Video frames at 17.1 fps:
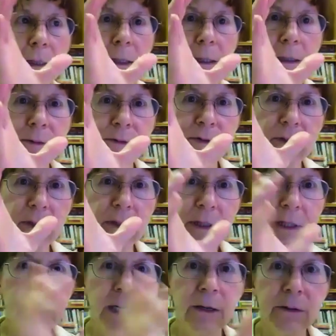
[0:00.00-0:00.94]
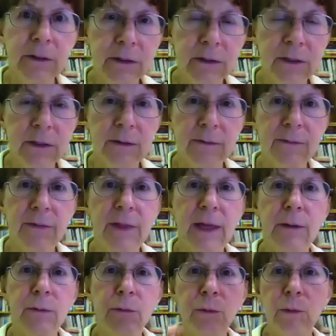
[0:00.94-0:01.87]
is the narrative
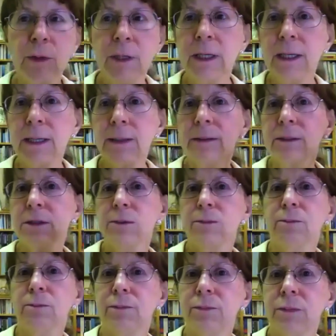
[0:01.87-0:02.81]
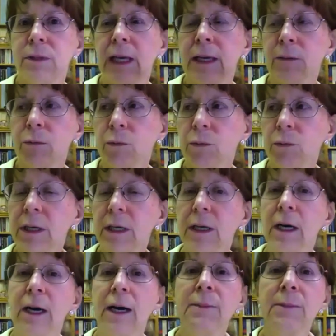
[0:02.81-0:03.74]
that we
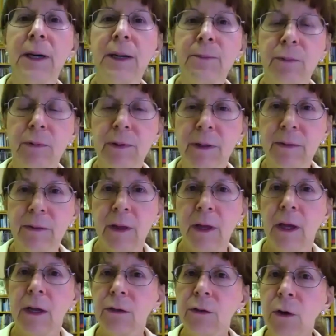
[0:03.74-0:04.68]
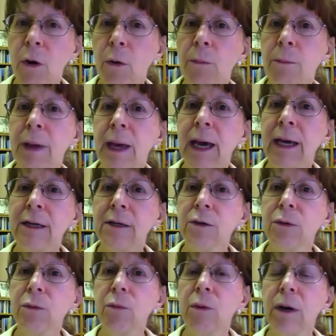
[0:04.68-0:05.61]
come up with no
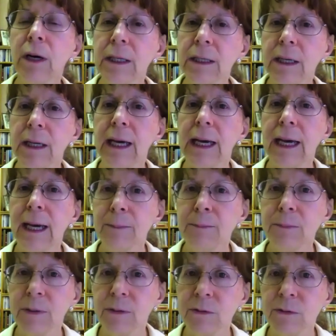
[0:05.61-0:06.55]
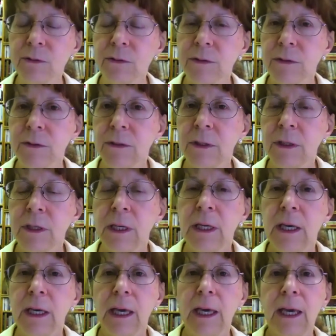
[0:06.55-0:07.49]
matter what happens?
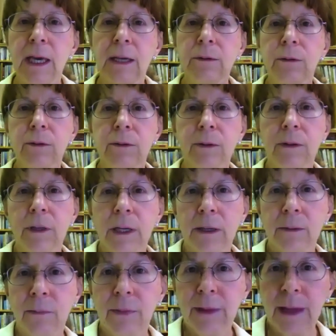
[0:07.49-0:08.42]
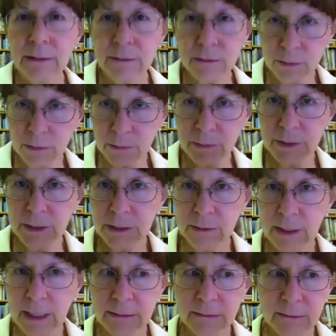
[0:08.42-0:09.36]
And that's
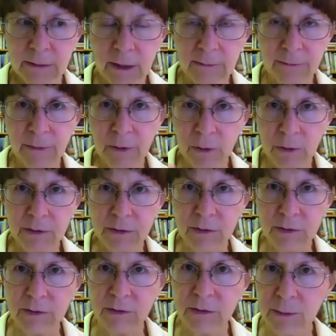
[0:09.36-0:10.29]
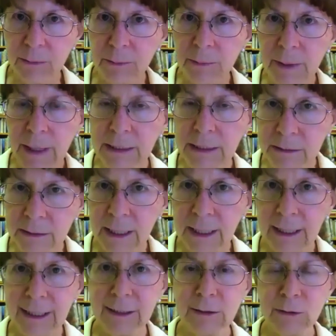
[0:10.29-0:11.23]
our focus is to
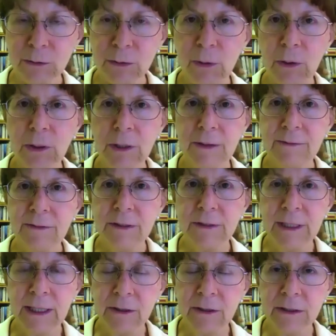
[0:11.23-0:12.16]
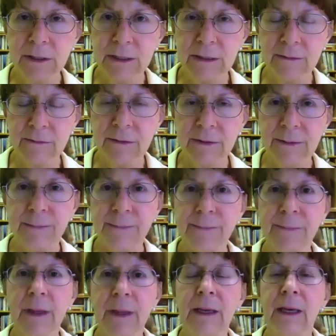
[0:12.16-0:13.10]
maintain control of the narrative.
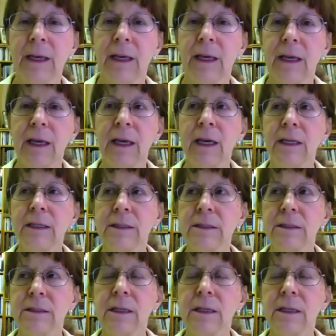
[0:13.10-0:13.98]
And